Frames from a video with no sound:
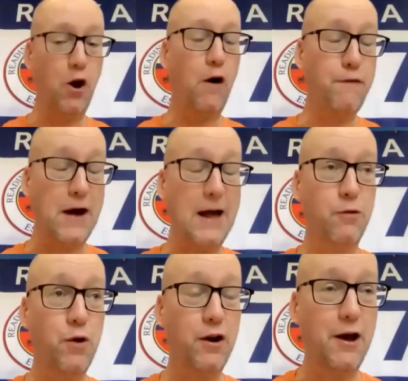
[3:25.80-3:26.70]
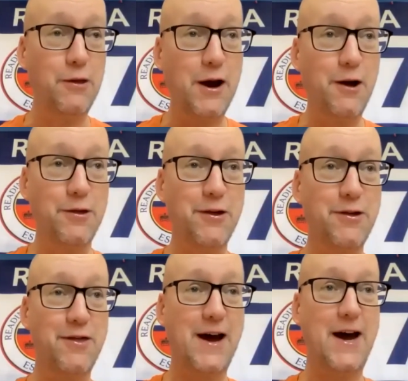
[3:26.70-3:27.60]
a lot of fans want to know the answer
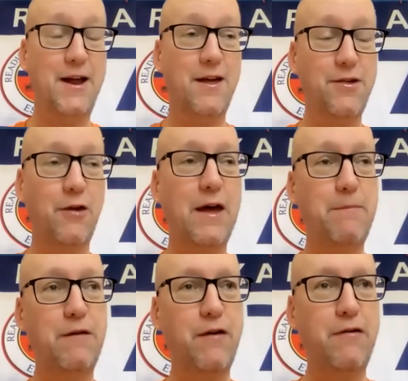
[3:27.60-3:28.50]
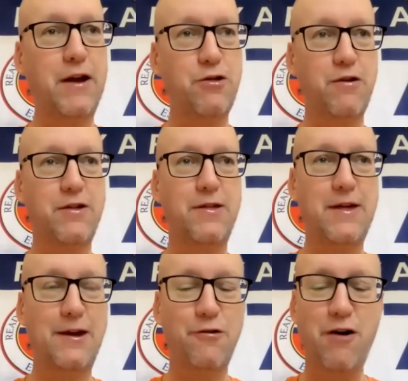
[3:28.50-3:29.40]
to that, so they'd be very interested
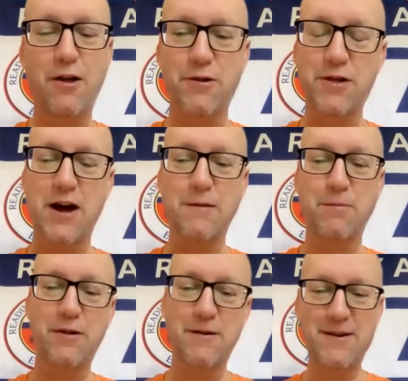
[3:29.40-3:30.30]
to hear your answer, James.